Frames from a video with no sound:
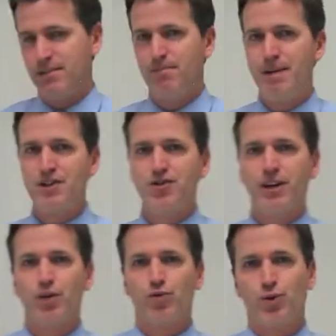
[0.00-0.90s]

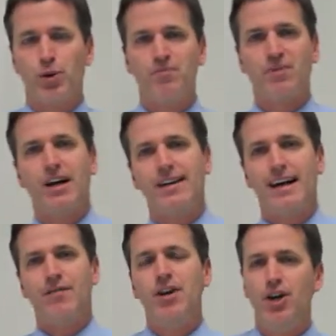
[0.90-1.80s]
measuring a room.
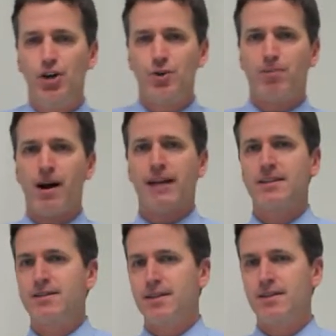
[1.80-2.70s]
Again, you
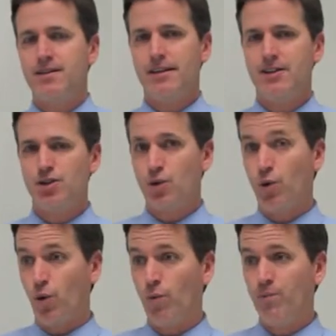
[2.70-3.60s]
practice it in
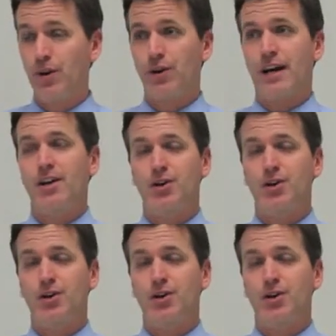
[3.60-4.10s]
school, okay?